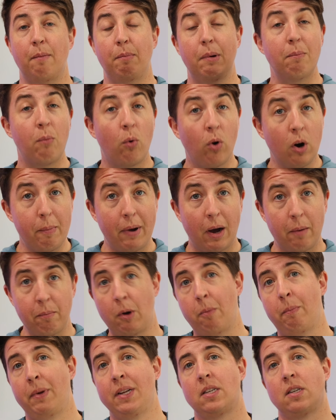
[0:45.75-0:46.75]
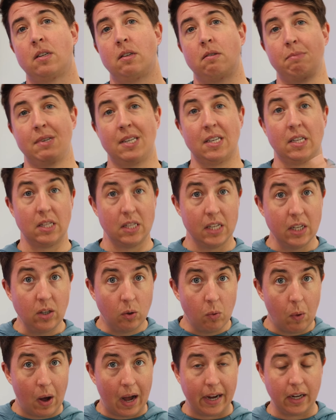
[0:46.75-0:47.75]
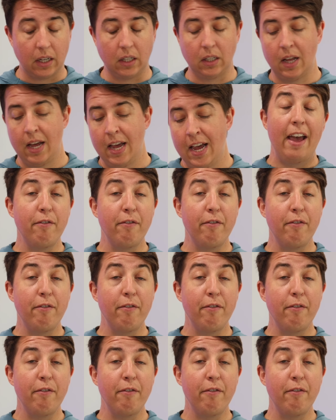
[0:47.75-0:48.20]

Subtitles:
but more about Momentum in a little while.